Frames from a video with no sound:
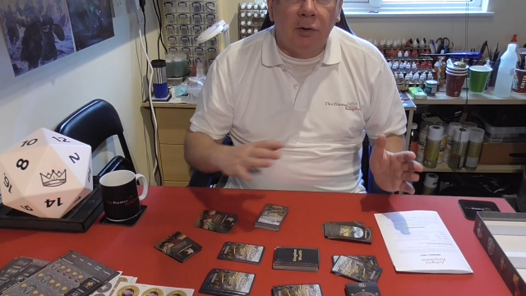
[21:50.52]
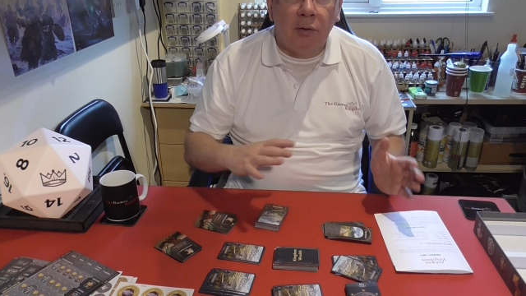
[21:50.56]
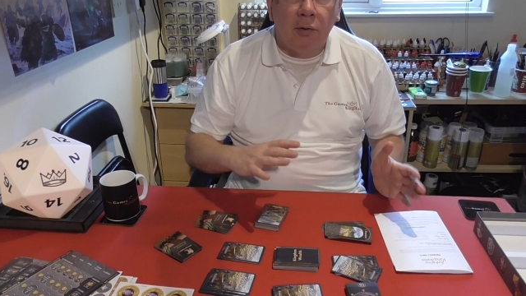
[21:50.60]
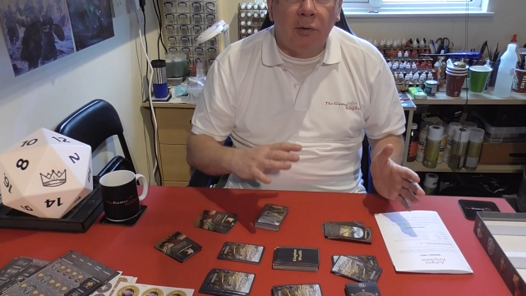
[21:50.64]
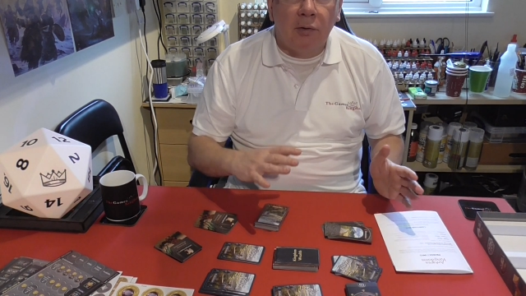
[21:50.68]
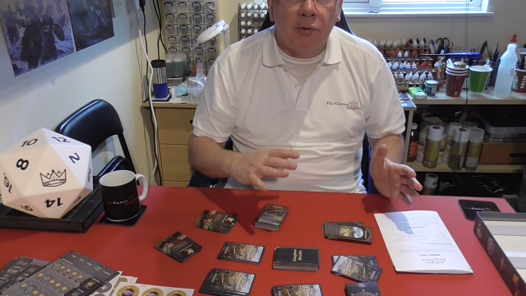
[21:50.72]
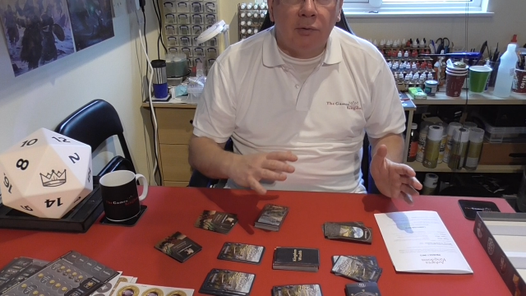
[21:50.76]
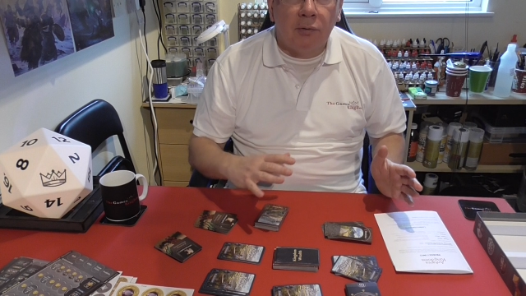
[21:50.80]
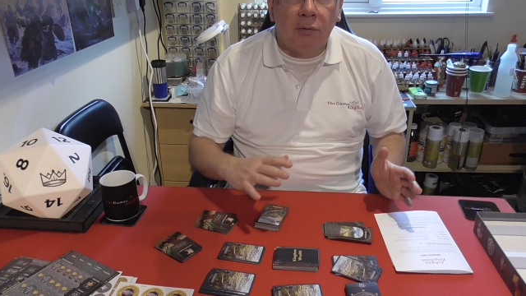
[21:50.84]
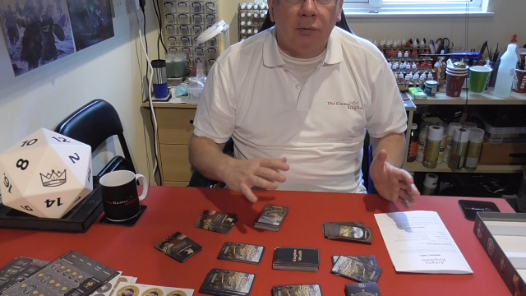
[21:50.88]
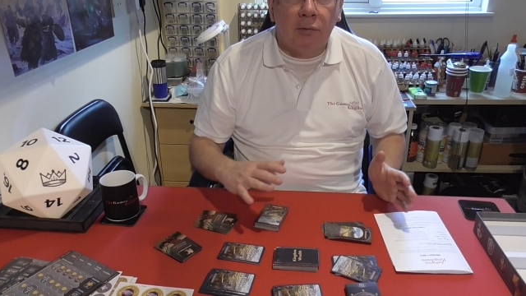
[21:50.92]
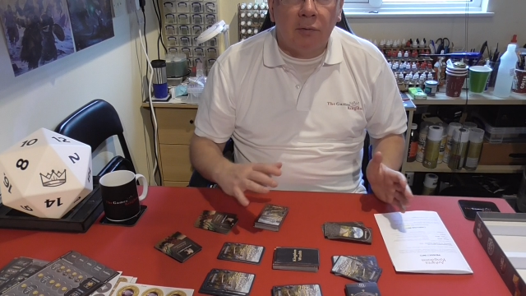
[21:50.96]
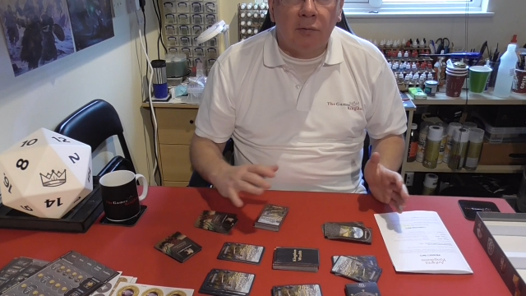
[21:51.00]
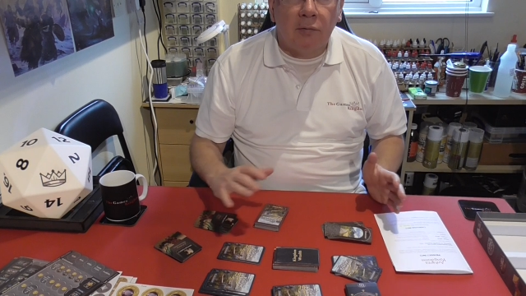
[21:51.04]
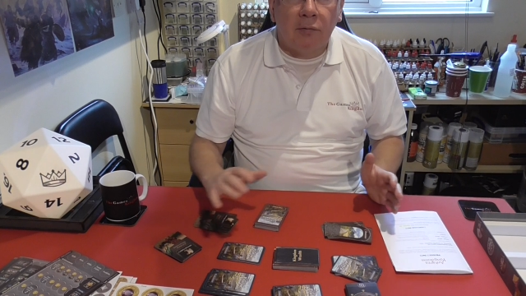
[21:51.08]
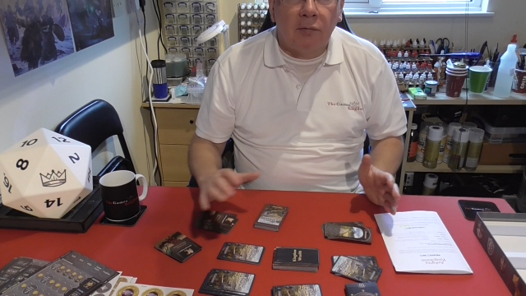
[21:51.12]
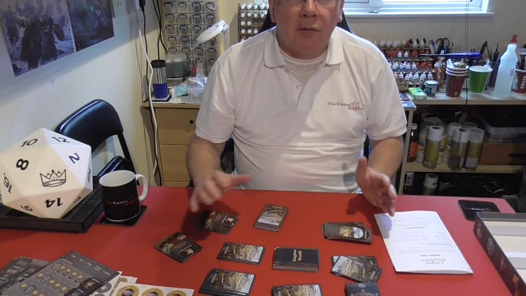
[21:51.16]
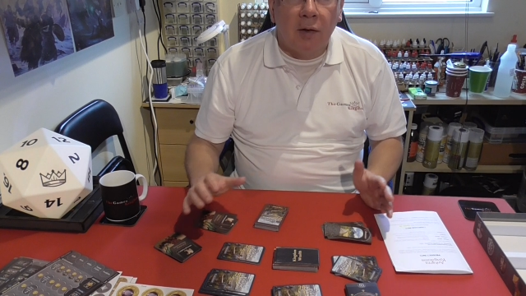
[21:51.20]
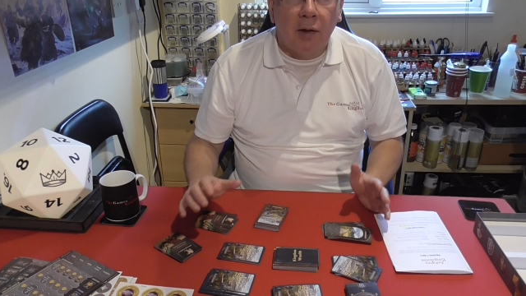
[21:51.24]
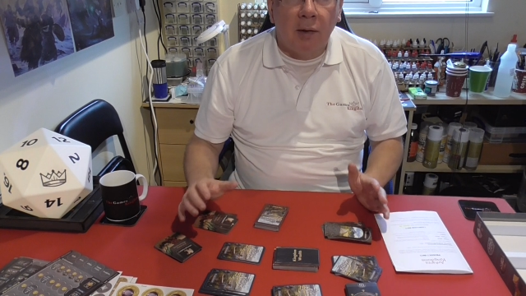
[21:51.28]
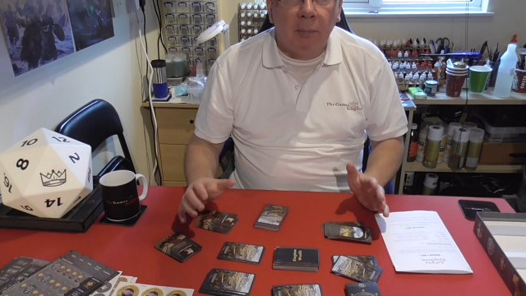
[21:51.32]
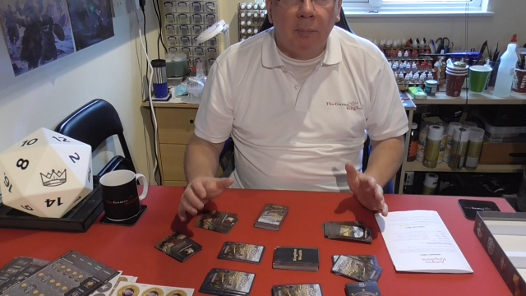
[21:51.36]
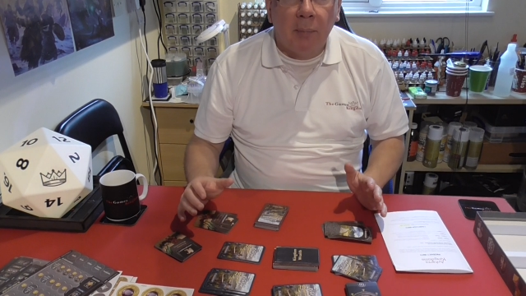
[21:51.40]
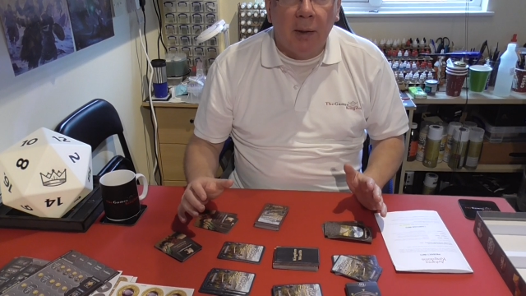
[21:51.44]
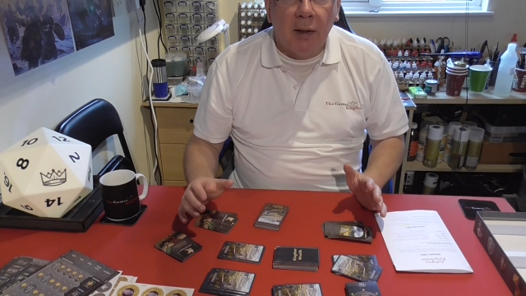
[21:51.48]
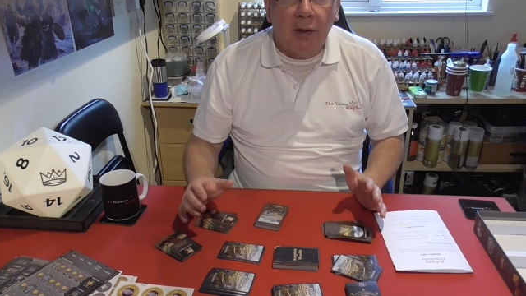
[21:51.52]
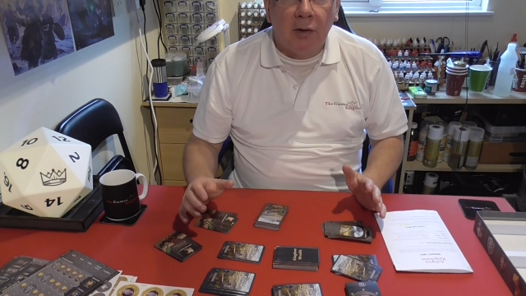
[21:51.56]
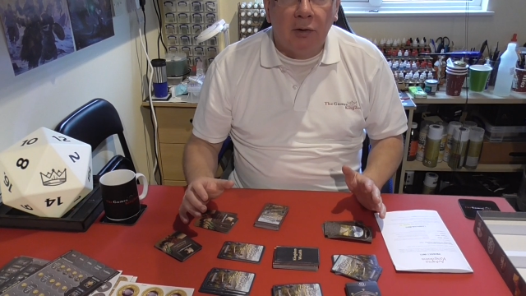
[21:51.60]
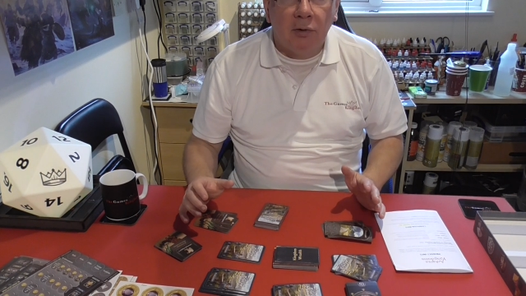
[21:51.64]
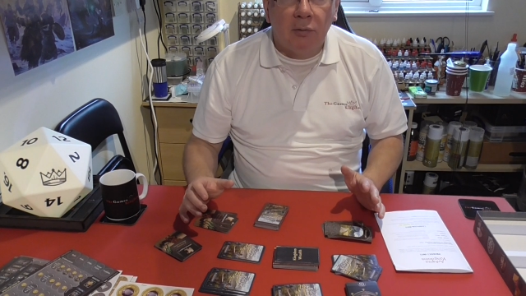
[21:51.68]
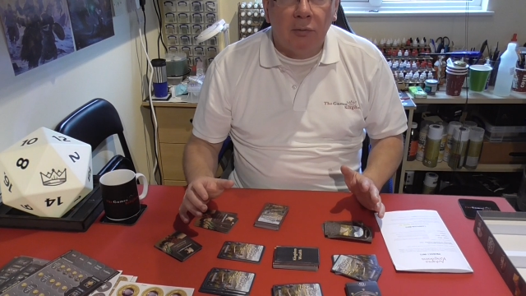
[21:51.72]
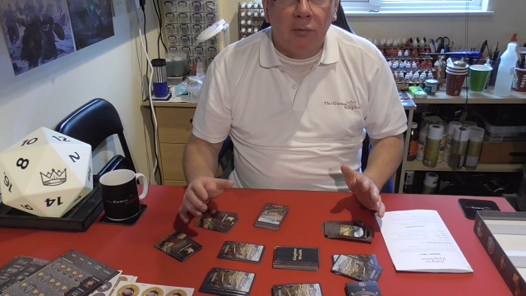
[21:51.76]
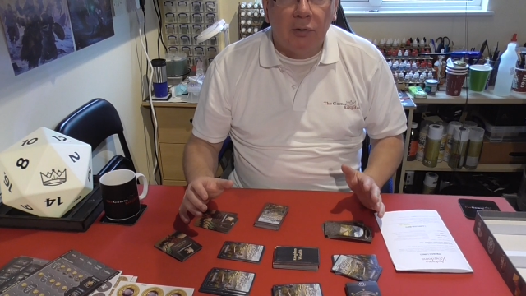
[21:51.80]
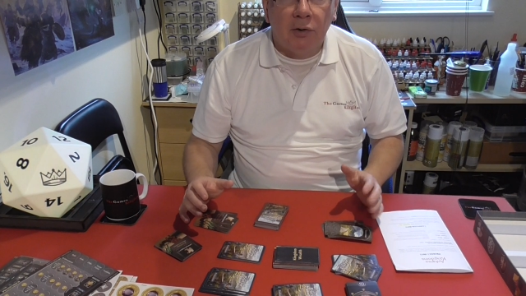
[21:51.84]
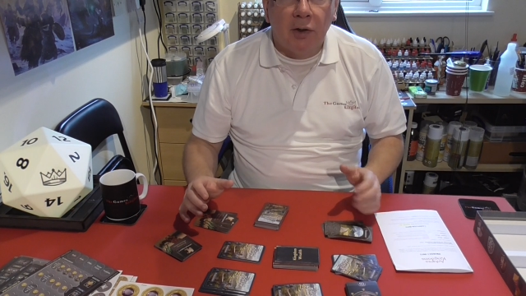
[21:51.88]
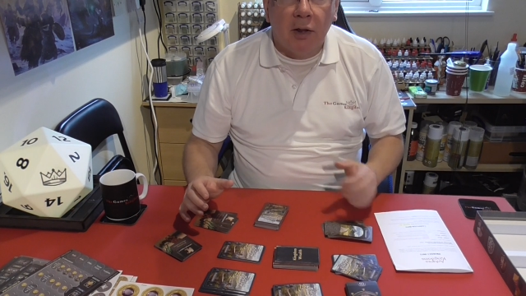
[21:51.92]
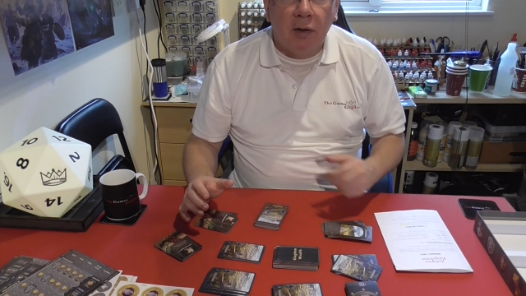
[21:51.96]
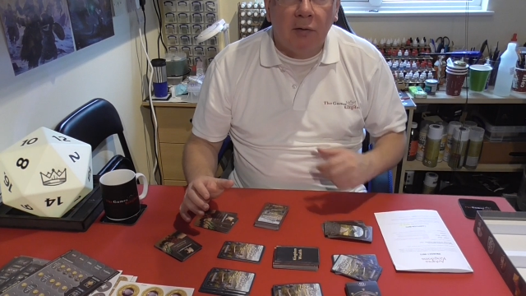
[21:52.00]
You can sort of better
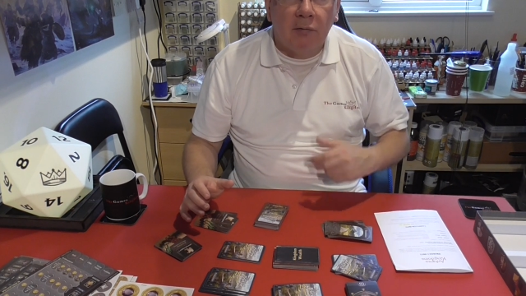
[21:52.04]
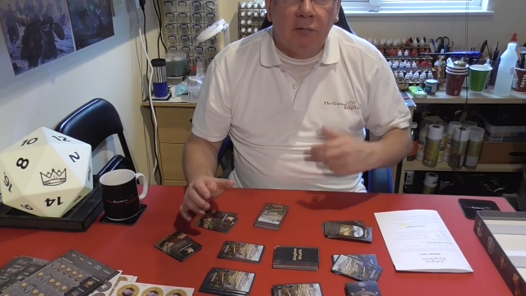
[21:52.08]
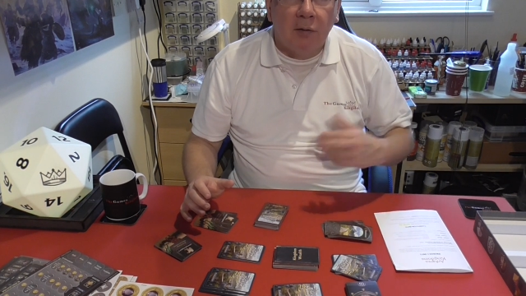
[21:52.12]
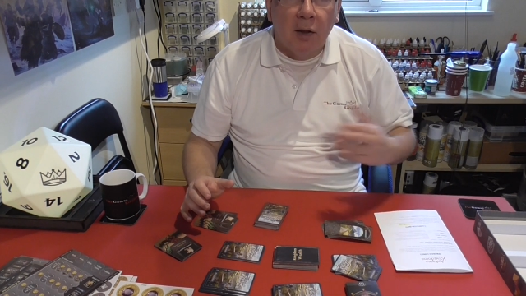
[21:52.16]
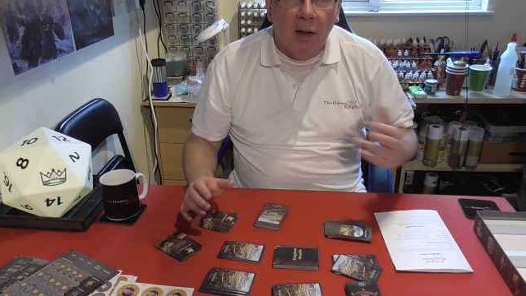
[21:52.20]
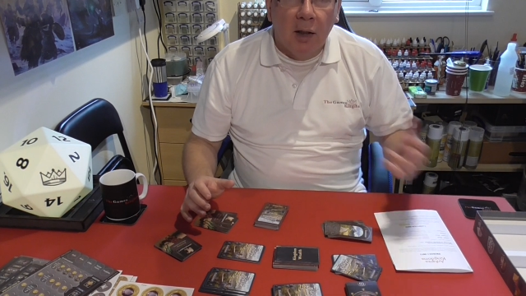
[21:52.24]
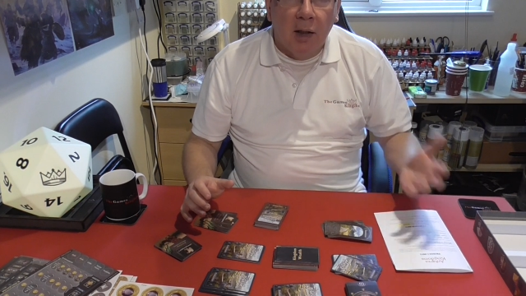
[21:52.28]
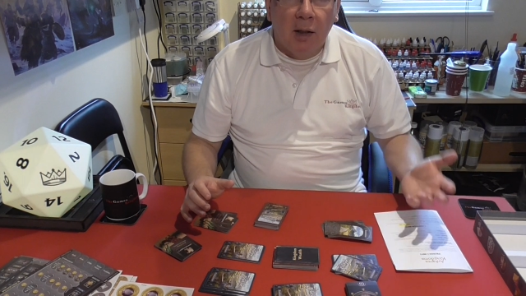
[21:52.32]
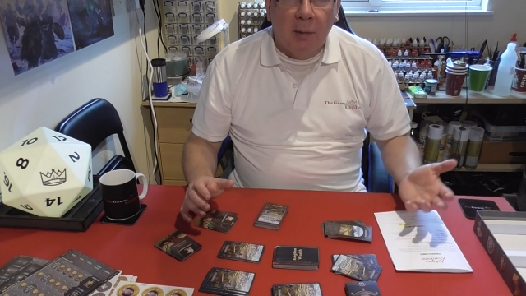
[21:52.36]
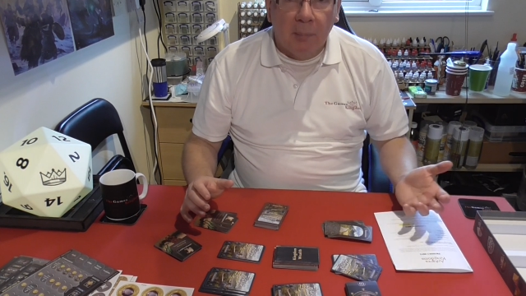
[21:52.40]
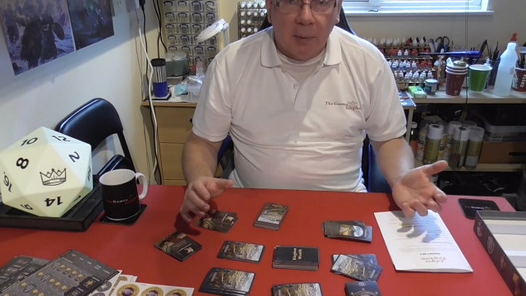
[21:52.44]
yourself,